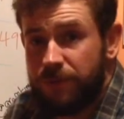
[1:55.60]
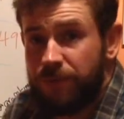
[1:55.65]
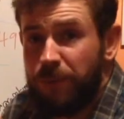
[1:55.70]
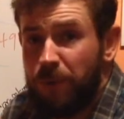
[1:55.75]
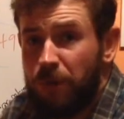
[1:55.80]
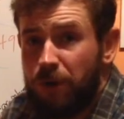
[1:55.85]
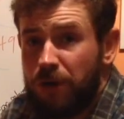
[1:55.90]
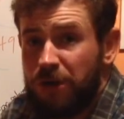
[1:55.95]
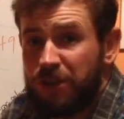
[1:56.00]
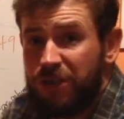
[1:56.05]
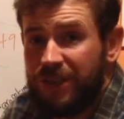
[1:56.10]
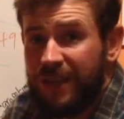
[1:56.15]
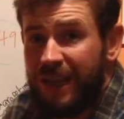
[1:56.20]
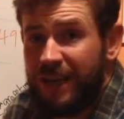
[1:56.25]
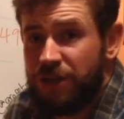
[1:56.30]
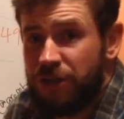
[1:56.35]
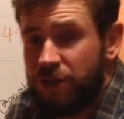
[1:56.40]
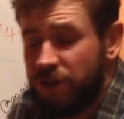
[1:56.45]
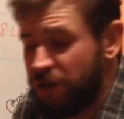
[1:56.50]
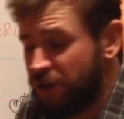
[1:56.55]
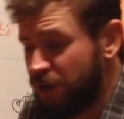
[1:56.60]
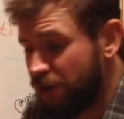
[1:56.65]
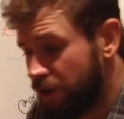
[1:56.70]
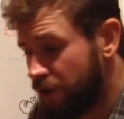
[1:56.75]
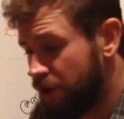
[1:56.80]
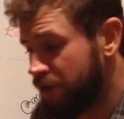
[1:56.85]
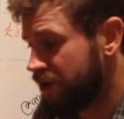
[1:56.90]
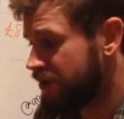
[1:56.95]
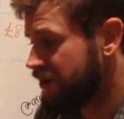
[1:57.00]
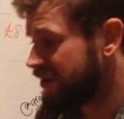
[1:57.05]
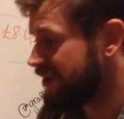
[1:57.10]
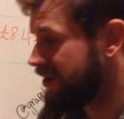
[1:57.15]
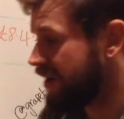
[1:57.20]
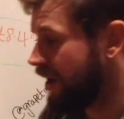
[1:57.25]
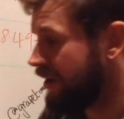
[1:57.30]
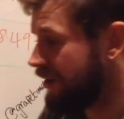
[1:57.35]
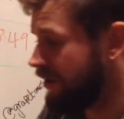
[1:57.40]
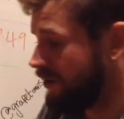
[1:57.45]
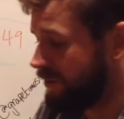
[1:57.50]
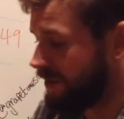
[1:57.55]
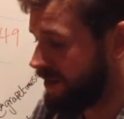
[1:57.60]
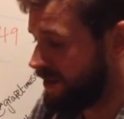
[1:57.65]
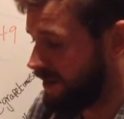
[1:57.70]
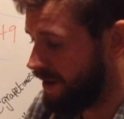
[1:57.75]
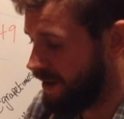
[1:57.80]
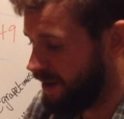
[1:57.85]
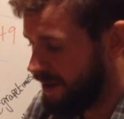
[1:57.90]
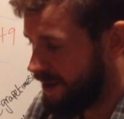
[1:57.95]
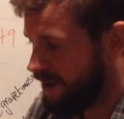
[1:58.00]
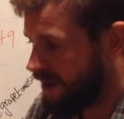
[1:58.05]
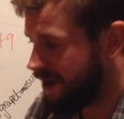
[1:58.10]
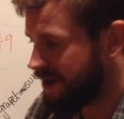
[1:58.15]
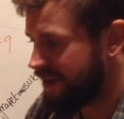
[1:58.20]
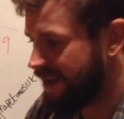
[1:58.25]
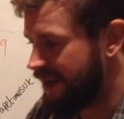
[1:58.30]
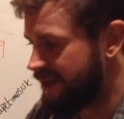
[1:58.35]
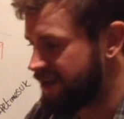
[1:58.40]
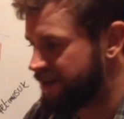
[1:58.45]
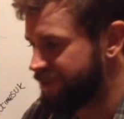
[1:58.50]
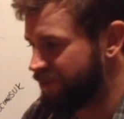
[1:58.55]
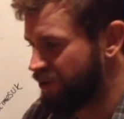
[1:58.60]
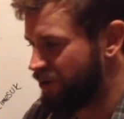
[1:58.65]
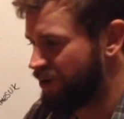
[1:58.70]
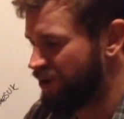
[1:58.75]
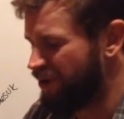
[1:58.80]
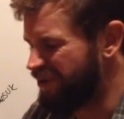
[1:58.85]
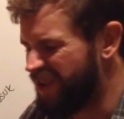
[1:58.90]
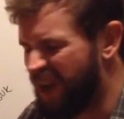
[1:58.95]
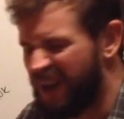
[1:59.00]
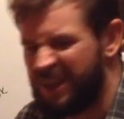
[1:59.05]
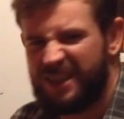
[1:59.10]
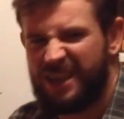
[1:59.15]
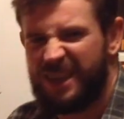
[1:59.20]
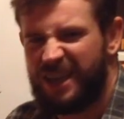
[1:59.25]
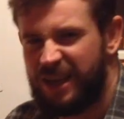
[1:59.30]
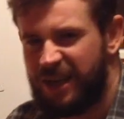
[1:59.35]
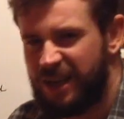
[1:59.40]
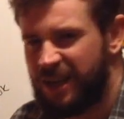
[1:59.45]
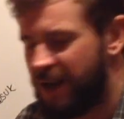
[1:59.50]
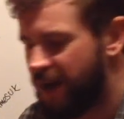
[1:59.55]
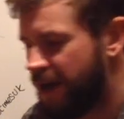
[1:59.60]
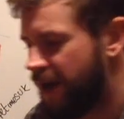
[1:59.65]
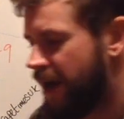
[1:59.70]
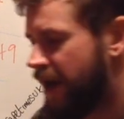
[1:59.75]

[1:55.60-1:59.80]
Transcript: for more oxidation, loses its colour quicker and gains more nutty,